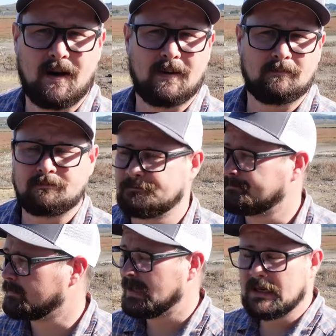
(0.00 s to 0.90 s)
right,
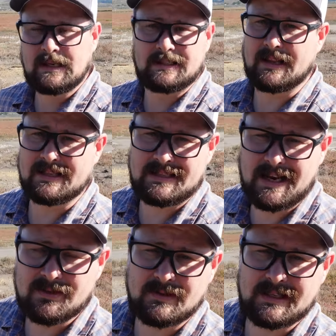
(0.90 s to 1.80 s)
now this
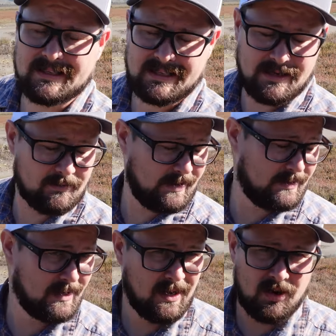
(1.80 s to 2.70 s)
next one's a secret.
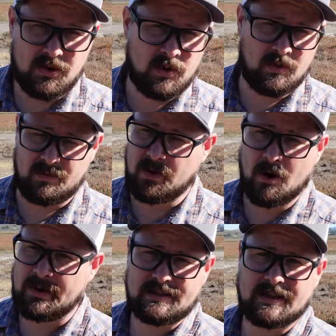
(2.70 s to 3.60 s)

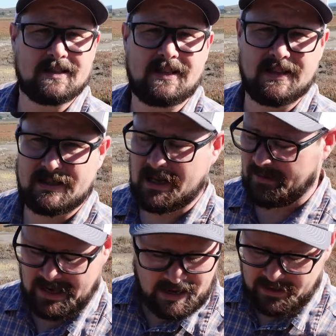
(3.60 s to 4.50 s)
Nobody's gonna see this
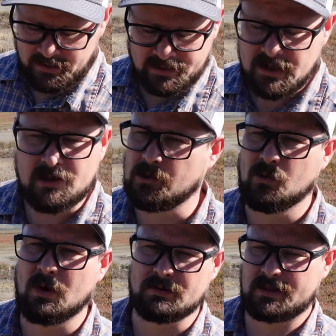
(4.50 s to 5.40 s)
coming. I guarantee
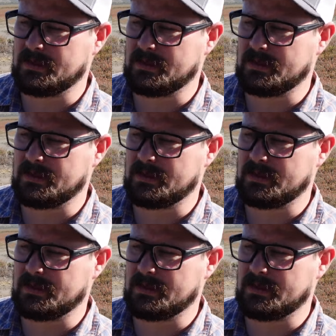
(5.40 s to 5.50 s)
you won't